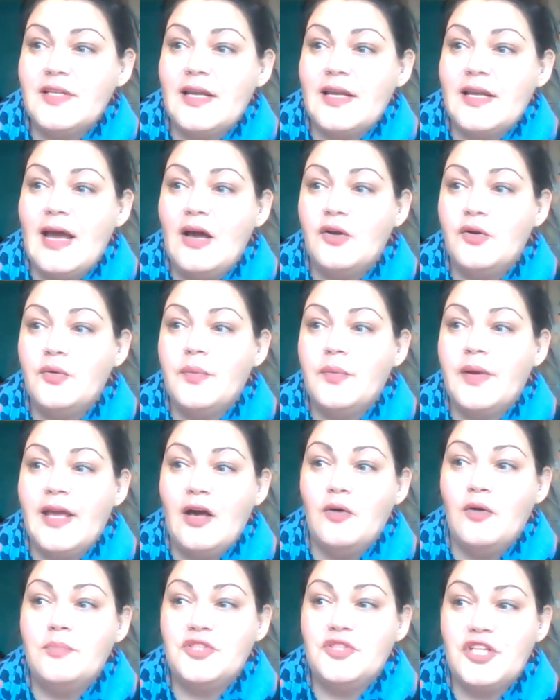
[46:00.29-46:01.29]
and how do we
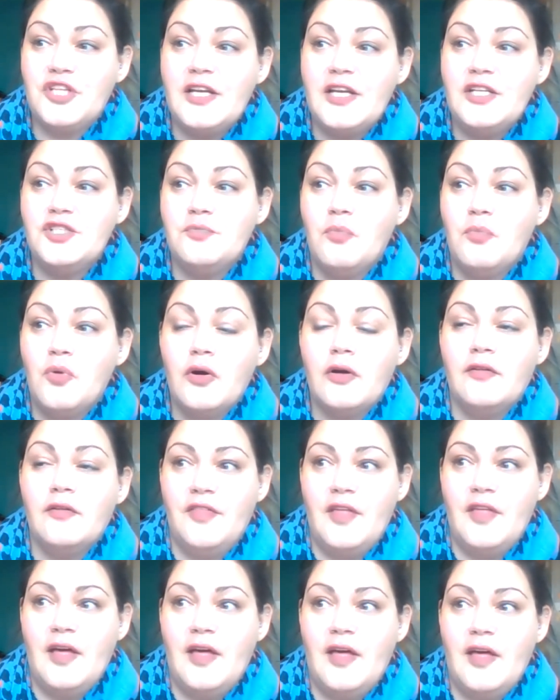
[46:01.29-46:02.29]
help change more of
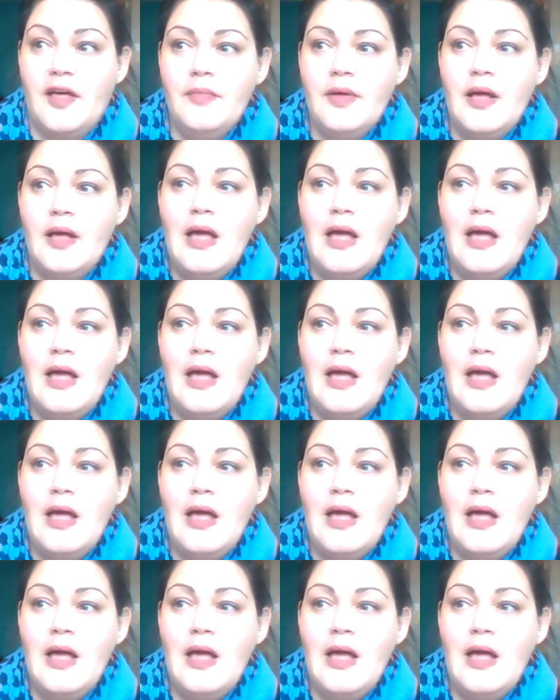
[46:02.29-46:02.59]
them?